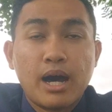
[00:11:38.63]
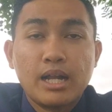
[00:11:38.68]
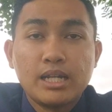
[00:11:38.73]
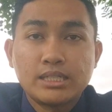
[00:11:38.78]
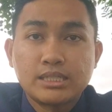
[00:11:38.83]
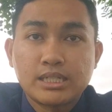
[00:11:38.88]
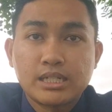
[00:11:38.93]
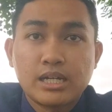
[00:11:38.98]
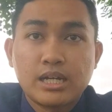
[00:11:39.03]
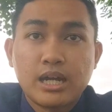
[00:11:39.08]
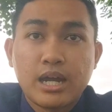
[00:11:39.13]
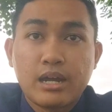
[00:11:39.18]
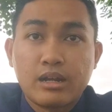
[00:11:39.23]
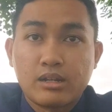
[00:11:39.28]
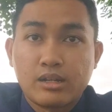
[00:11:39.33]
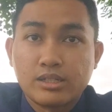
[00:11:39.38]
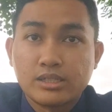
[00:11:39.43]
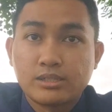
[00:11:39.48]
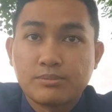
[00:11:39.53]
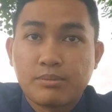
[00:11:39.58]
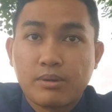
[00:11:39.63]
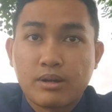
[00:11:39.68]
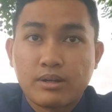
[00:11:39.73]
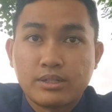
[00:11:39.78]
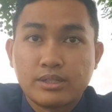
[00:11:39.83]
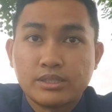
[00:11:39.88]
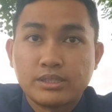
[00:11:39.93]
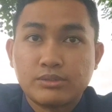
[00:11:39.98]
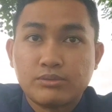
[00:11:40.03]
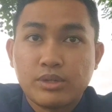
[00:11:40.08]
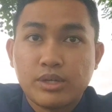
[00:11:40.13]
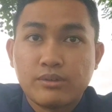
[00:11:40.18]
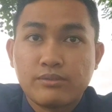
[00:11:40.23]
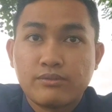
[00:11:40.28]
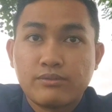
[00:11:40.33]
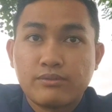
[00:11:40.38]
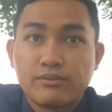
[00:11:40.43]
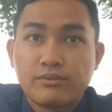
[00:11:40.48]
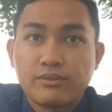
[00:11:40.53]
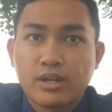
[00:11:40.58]
Alaska Airlines partners
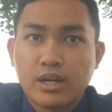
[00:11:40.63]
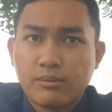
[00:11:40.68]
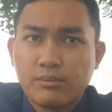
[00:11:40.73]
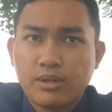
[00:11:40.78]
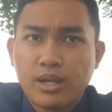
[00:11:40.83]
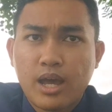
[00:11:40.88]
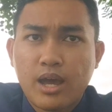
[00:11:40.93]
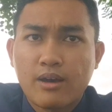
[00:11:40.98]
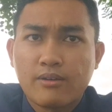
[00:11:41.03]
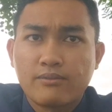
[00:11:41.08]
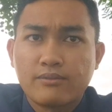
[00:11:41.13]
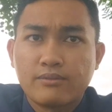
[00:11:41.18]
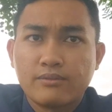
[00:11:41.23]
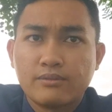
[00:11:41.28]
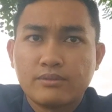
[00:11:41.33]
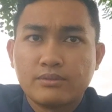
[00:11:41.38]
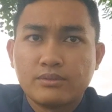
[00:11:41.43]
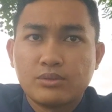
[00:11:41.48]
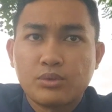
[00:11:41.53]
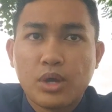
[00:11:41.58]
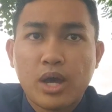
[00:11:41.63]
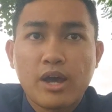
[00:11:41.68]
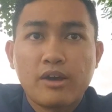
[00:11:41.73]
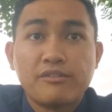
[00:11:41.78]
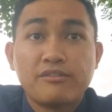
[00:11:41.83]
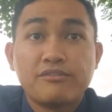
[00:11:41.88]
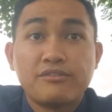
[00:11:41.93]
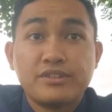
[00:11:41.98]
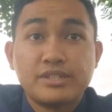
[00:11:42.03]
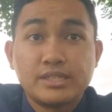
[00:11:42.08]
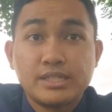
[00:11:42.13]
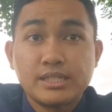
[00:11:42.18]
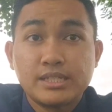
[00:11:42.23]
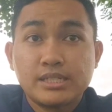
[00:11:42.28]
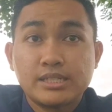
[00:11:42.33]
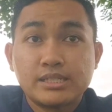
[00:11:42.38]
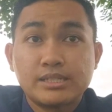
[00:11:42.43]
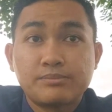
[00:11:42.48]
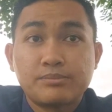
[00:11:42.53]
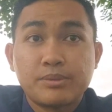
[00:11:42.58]
with Carbon Health to help
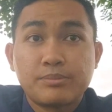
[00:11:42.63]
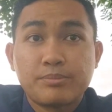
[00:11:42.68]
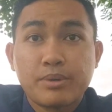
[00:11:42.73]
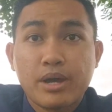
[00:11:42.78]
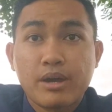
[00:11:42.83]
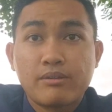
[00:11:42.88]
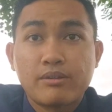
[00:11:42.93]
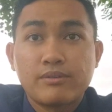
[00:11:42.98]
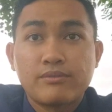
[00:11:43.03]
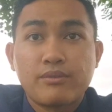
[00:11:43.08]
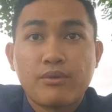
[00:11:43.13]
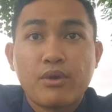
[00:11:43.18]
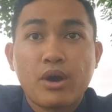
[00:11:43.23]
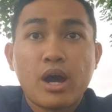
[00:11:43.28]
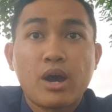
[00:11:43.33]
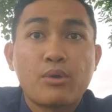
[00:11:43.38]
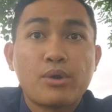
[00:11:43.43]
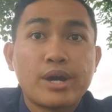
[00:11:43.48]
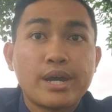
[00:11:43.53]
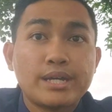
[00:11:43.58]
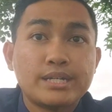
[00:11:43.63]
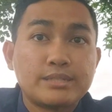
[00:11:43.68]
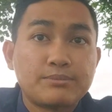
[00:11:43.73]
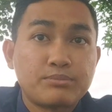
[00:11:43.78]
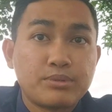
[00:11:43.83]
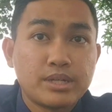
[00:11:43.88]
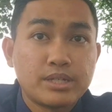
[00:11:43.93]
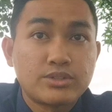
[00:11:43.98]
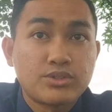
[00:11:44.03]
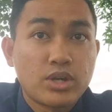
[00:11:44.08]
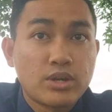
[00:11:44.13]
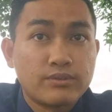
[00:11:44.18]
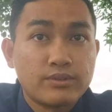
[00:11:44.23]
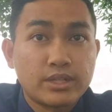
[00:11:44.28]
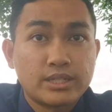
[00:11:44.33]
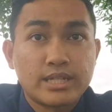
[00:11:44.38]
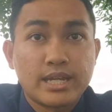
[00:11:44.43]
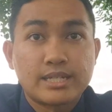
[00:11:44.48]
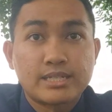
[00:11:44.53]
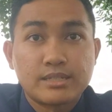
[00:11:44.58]
visitors preparing for Hawaii's
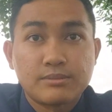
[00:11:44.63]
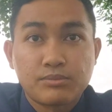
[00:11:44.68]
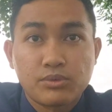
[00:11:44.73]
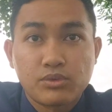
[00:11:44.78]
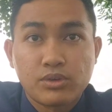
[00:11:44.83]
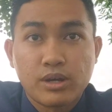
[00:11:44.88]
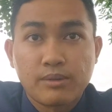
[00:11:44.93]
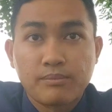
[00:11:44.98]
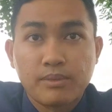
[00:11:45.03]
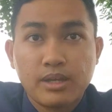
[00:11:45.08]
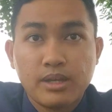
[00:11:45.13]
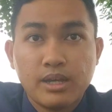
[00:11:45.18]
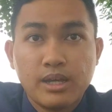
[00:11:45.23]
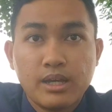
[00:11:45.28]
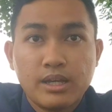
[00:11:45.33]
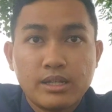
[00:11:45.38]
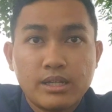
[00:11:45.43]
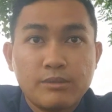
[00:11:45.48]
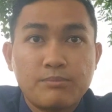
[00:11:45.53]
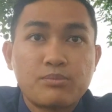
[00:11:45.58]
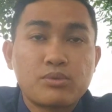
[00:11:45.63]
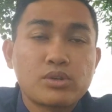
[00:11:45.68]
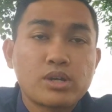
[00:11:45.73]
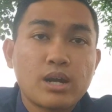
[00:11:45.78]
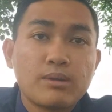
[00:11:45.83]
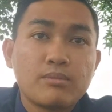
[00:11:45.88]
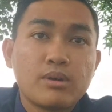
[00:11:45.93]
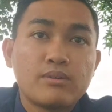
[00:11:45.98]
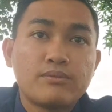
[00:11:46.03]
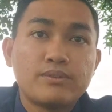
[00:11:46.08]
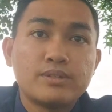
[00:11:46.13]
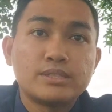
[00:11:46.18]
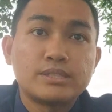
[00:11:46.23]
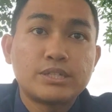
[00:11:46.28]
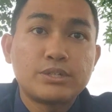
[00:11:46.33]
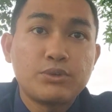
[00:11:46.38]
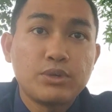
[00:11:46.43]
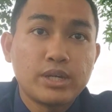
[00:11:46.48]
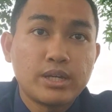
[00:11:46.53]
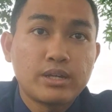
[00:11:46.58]
pre-travel testing program. The program
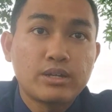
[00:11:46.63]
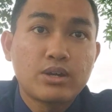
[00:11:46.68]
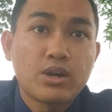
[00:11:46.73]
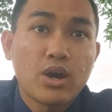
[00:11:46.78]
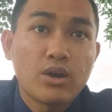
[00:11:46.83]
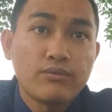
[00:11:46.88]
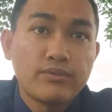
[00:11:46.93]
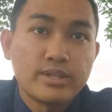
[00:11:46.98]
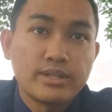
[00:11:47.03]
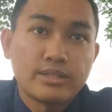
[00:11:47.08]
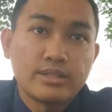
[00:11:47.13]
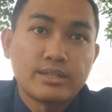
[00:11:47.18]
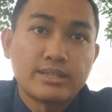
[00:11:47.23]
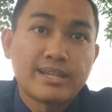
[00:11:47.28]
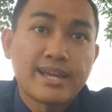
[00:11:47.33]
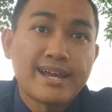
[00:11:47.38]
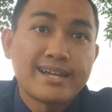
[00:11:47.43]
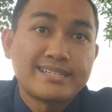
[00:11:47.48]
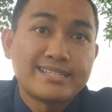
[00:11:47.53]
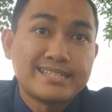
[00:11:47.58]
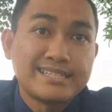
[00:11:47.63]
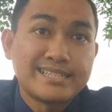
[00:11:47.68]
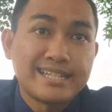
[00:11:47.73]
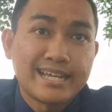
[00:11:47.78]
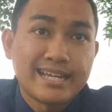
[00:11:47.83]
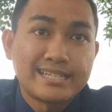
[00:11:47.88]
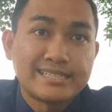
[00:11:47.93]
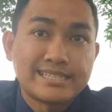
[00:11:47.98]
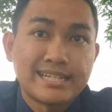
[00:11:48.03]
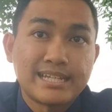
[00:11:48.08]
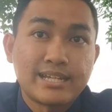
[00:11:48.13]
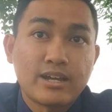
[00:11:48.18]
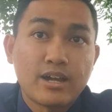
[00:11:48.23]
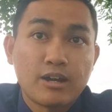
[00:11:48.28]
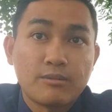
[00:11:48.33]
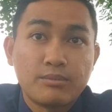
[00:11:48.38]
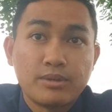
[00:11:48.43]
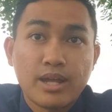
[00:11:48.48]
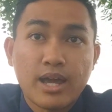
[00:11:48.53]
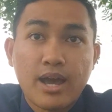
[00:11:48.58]
offers quick COVID-19 tests at
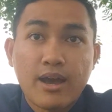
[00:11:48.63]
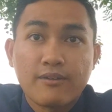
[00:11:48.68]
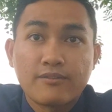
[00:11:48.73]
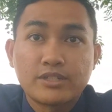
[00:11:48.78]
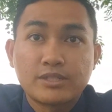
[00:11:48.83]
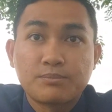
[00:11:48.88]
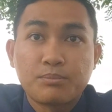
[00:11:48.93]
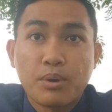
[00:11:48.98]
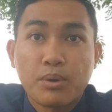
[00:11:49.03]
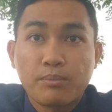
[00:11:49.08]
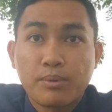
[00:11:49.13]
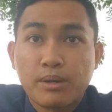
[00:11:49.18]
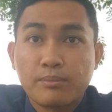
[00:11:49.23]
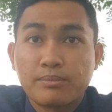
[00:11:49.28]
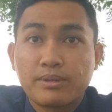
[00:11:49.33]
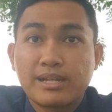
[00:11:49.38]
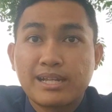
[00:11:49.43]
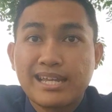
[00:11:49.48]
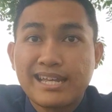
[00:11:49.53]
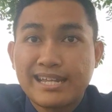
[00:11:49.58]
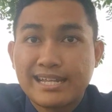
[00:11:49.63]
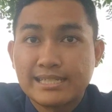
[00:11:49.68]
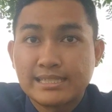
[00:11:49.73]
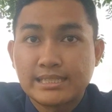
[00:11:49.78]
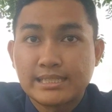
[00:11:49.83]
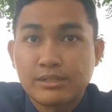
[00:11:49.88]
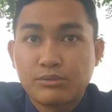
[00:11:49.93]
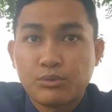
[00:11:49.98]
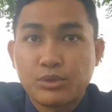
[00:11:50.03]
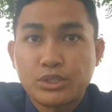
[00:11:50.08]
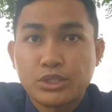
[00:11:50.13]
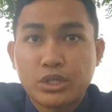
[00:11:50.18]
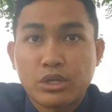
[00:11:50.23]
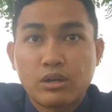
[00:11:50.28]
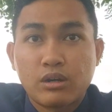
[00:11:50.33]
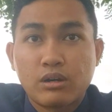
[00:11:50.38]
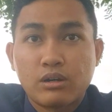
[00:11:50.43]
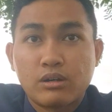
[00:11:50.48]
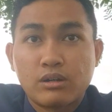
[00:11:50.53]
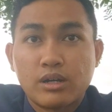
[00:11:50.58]
Carbon Health's pop-up clinics, which
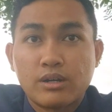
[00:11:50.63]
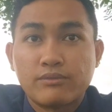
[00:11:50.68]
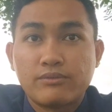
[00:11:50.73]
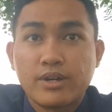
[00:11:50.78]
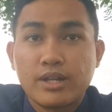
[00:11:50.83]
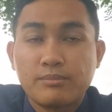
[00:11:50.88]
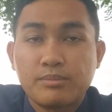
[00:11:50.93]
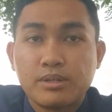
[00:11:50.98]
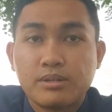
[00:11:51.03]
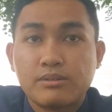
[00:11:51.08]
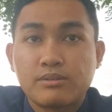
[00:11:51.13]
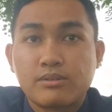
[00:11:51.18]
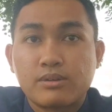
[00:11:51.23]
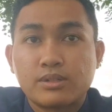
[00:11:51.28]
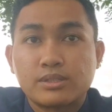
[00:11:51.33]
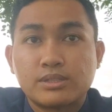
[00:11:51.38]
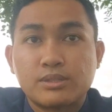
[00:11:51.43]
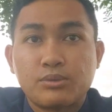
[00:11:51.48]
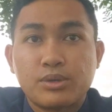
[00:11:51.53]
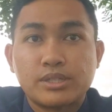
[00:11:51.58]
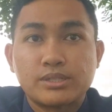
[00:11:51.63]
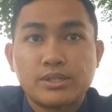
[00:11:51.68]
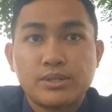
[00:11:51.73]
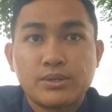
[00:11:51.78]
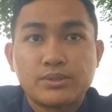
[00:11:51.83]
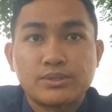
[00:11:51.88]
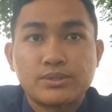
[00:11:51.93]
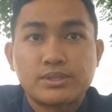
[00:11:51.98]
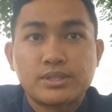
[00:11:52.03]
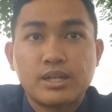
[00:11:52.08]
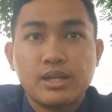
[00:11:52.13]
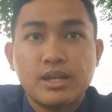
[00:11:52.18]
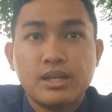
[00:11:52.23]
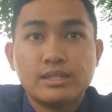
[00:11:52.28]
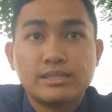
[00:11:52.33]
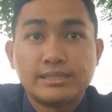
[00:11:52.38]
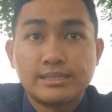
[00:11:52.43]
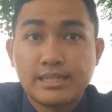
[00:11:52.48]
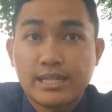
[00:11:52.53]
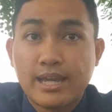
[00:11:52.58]
are available across the West Coast,
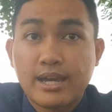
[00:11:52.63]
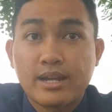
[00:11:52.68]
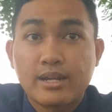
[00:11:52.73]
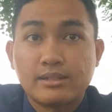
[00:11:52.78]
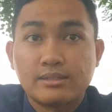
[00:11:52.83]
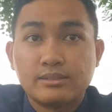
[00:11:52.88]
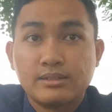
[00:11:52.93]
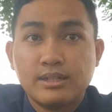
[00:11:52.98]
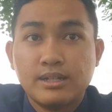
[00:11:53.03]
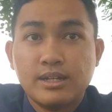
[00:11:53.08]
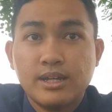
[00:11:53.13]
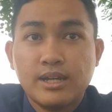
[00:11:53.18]
Seattle.